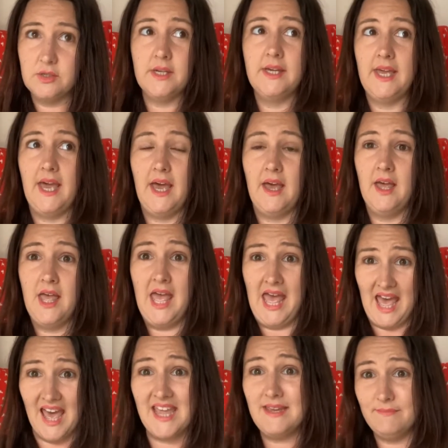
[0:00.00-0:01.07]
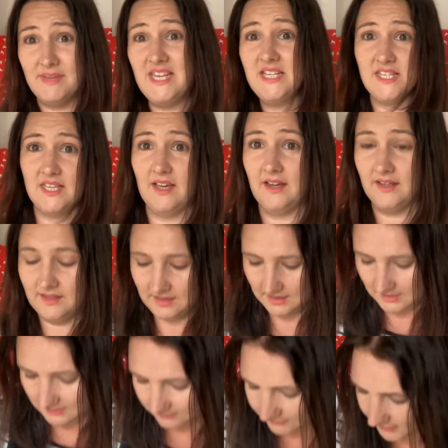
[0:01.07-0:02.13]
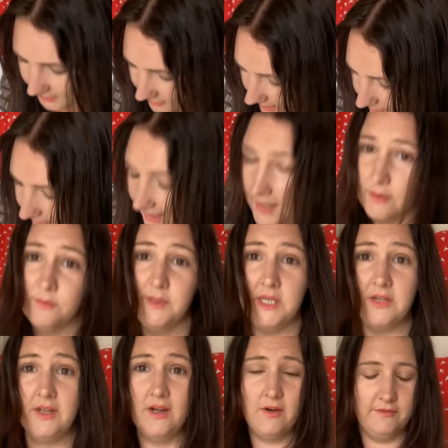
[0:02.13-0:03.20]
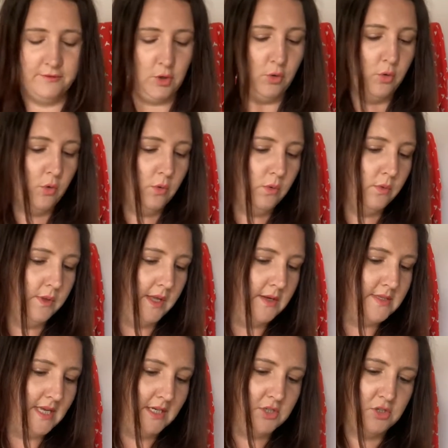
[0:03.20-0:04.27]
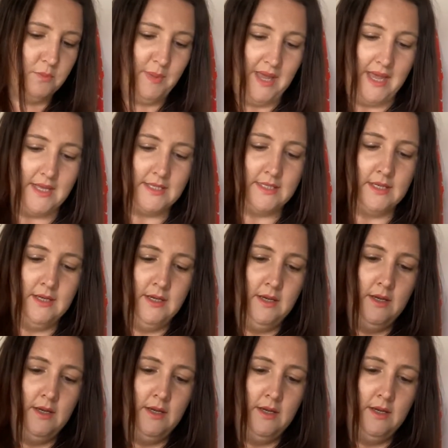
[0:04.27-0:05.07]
you could get a meter for £3, but you get, I've got all those extra bits.